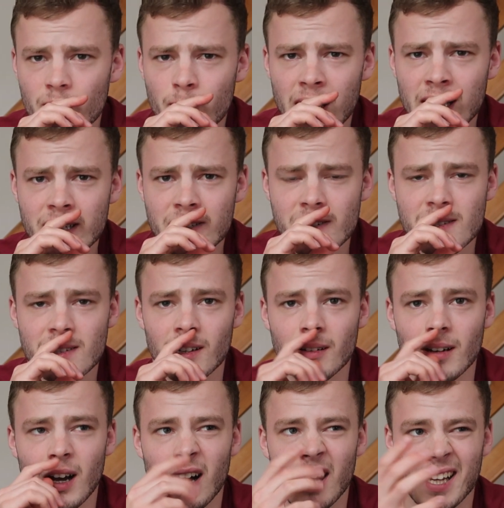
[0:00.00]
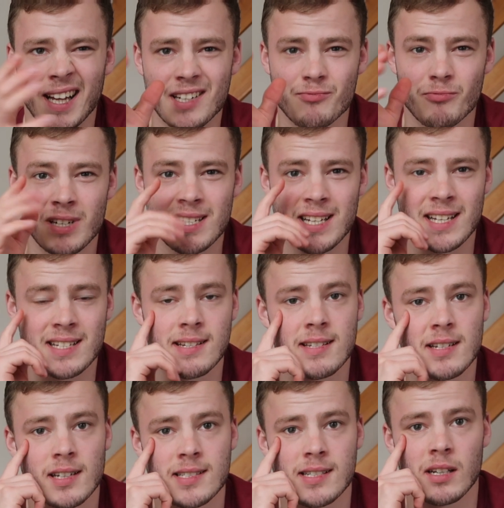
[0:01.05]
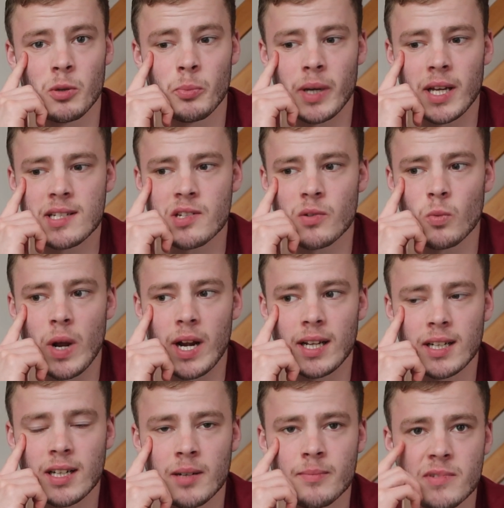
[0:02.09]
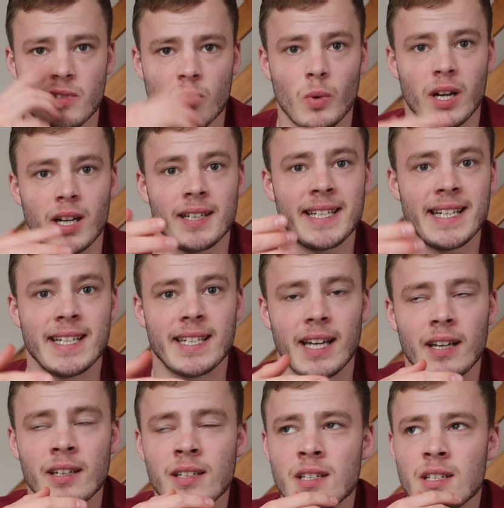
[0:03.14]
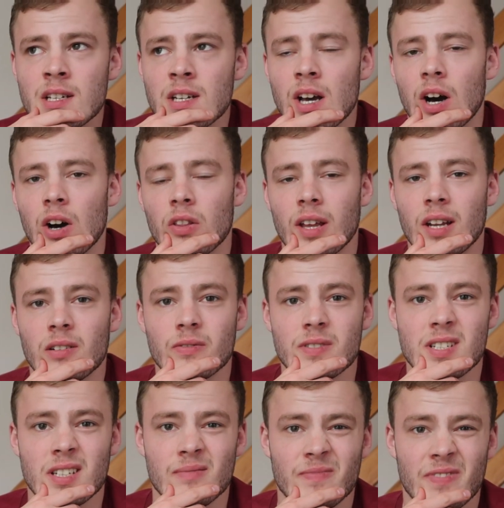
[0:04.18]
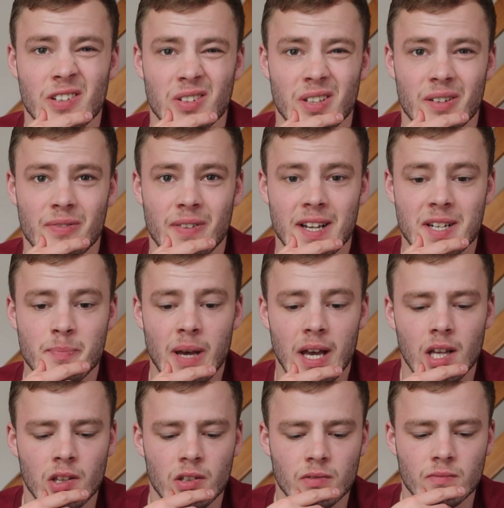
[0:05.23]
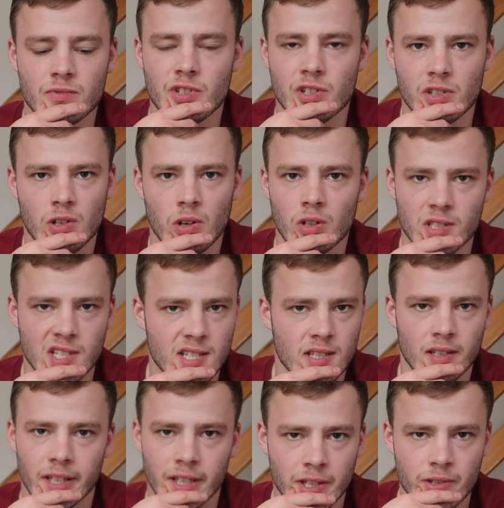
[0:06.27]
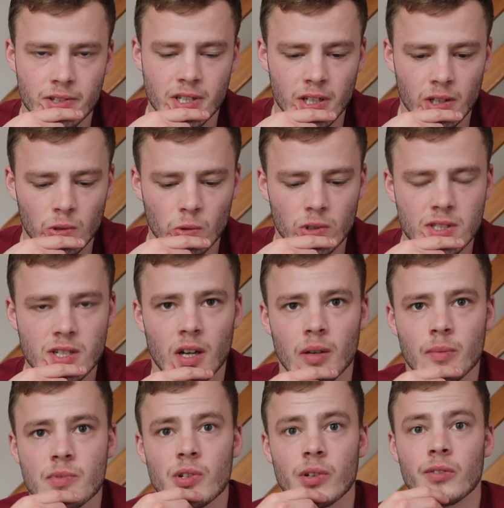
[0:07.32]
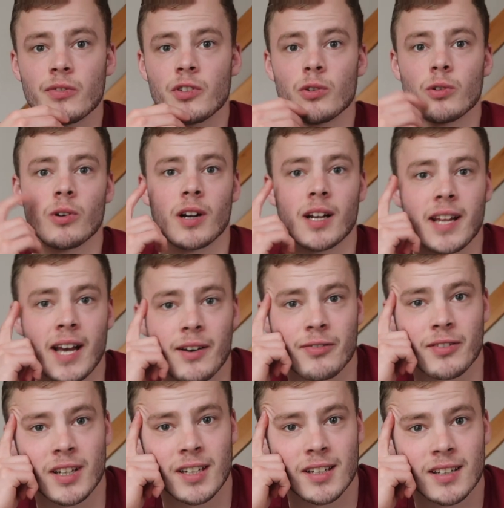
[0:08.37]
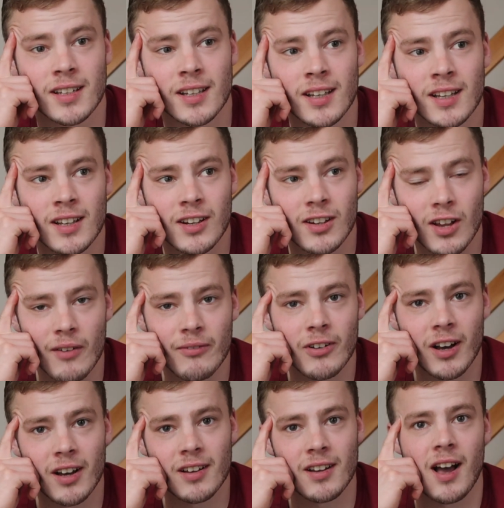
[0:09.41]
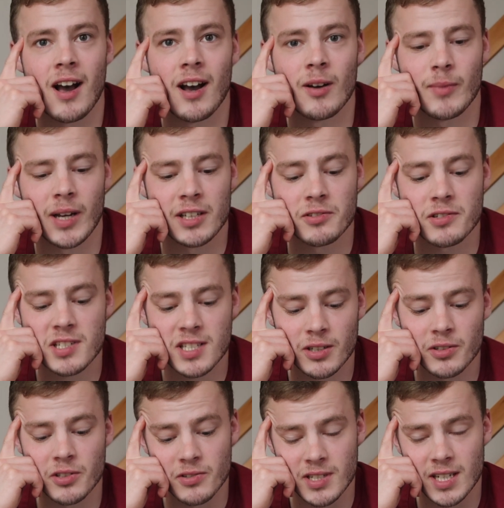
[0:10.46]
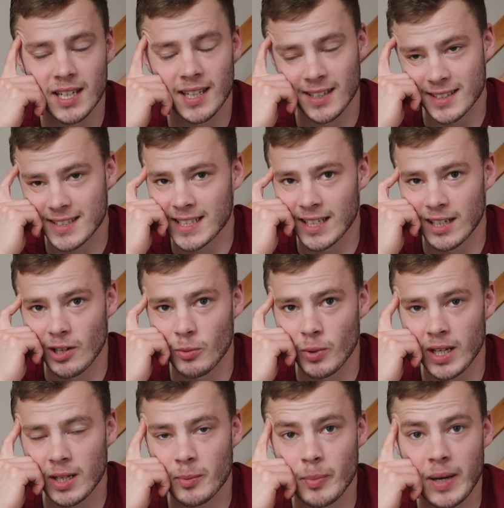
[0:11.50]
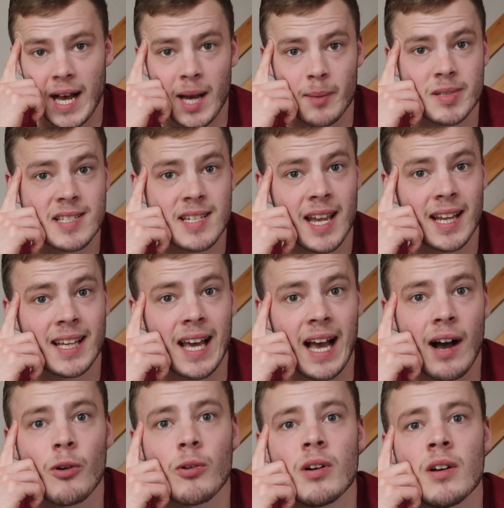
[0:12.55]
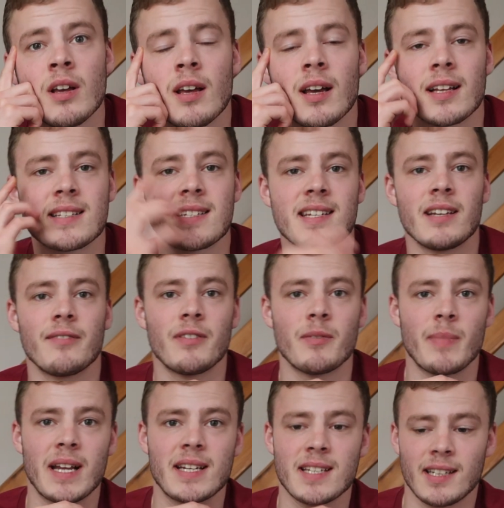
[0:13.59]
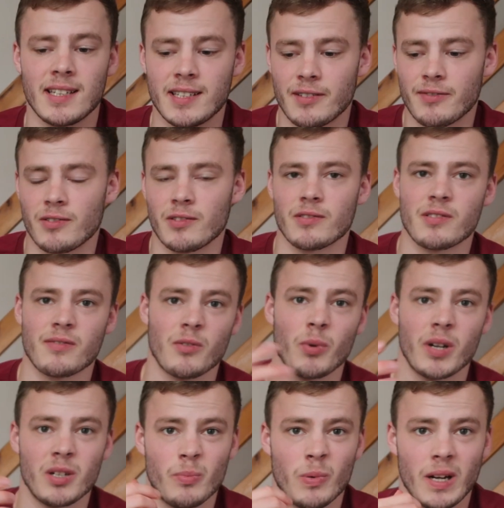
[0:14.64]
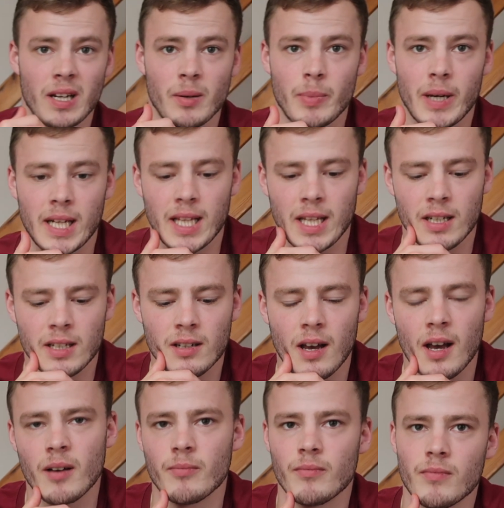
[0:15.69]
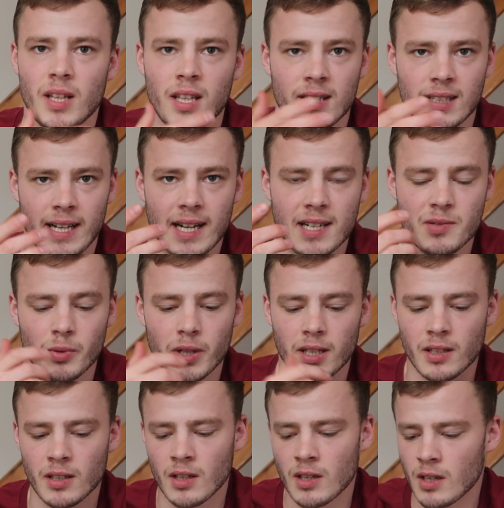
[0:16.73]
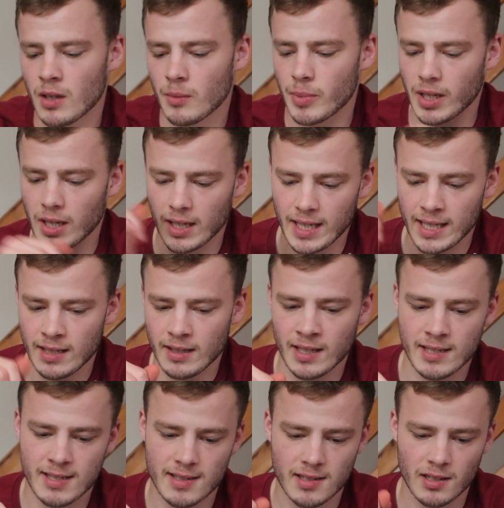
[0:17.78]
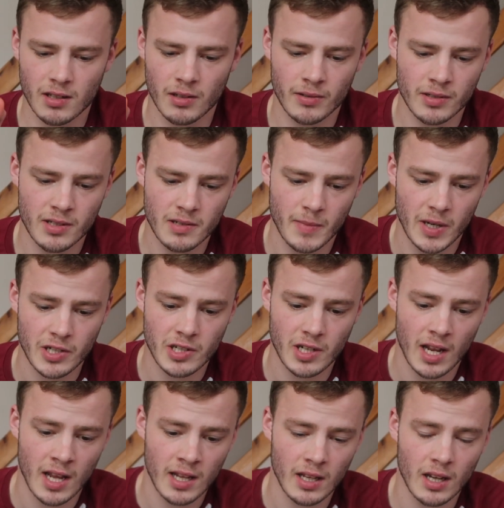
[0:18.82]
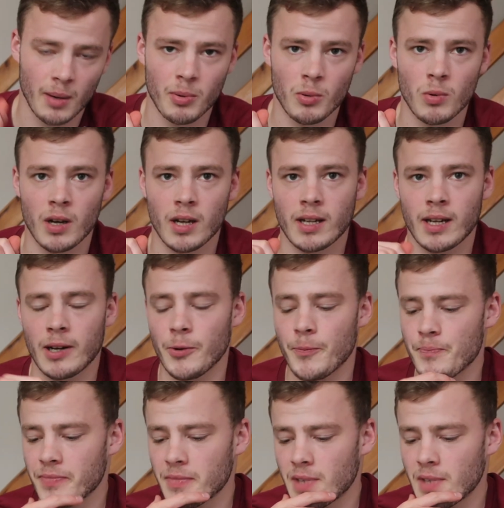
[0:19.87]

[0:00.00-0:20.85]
mainly just to, I guess, resensitize a little bit, so when it comes to when I need it, I'll then obviously feel the effects better than just constantly using it all the time. So if you're a caffeine lover and you're still using it in the deload week, perhaps take it out and see if it makes any difference for when you bring it back in the next week. But I'm gonna eat this, go and smash a upper workout,